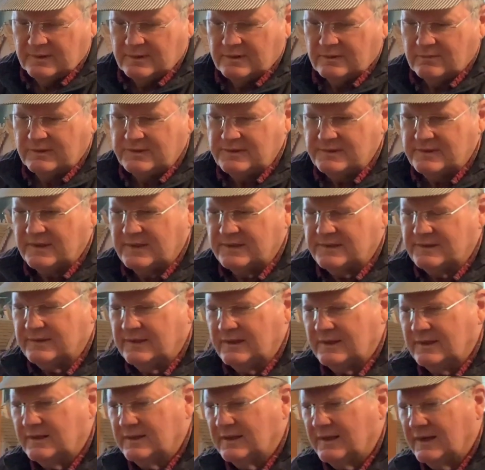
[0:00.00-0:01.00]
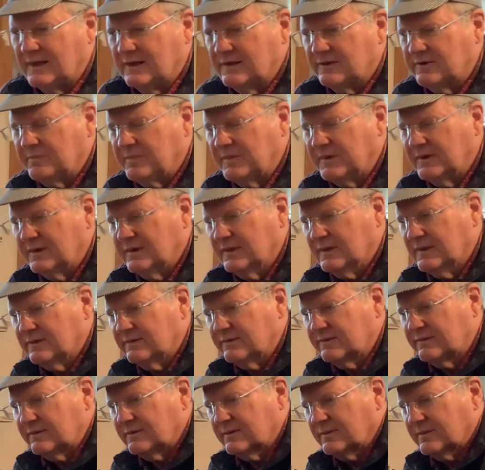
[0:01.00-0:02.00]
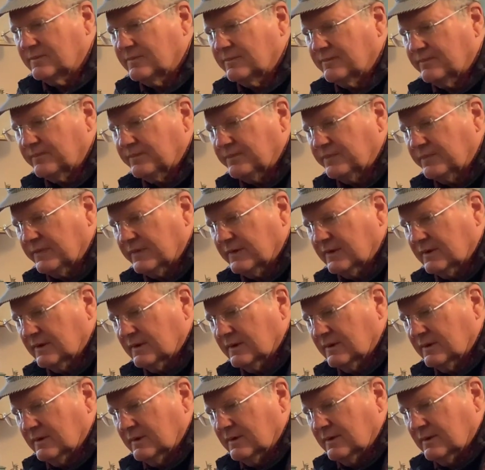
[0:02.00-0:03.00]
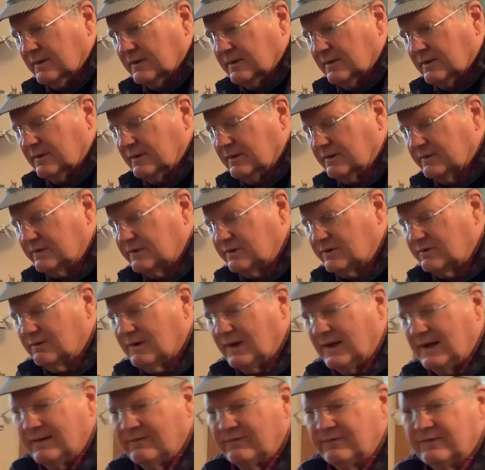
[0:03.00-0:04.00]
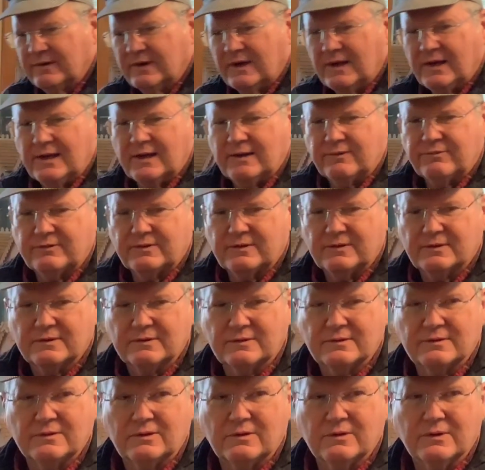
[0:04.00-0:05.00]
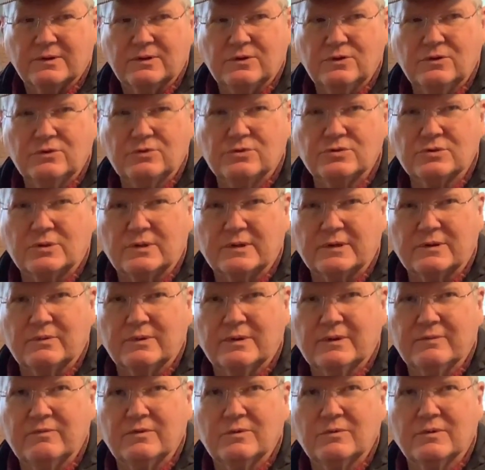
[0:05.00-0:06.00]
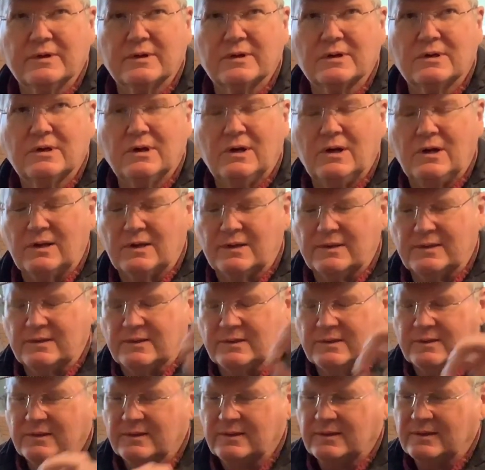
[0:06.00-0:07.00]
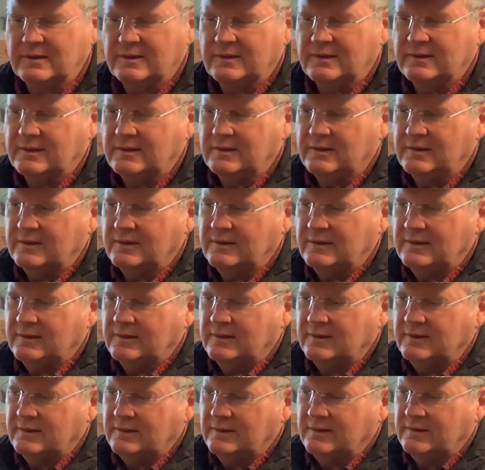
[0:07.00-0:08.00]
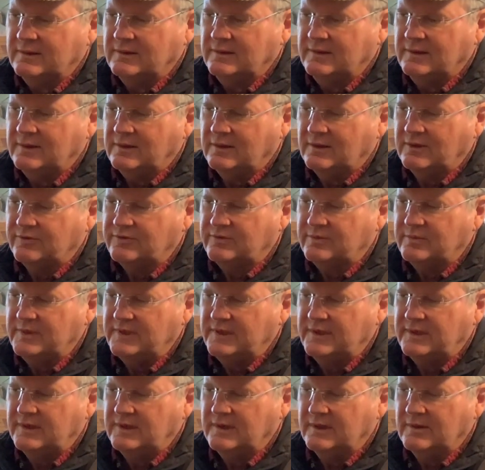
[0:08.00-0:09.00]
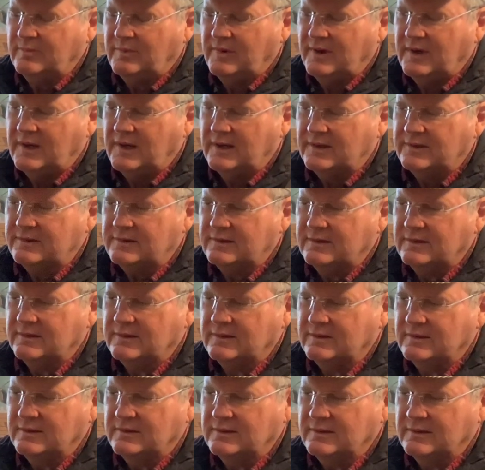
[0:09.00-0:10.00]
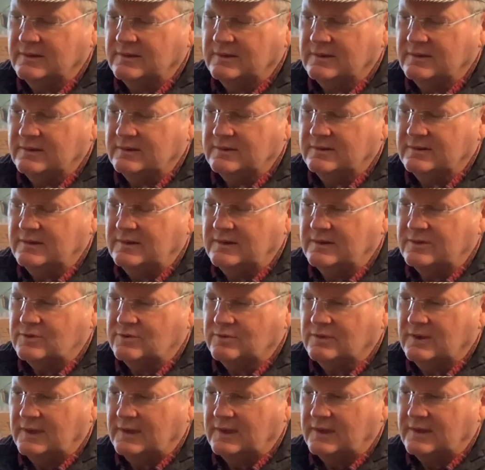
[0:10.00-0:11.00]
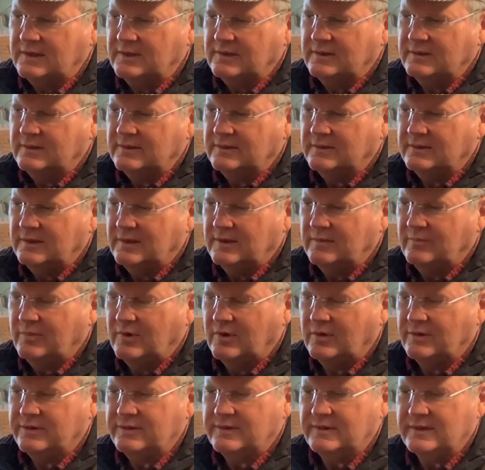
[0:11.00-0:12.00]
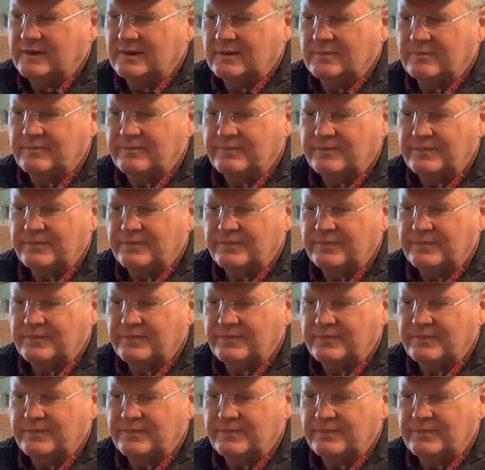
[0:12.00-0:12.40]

The reason I said that is because there's a drive shaft or a U-joint, whatever you want to call it, that goes from the gearbox to the truck on both of them.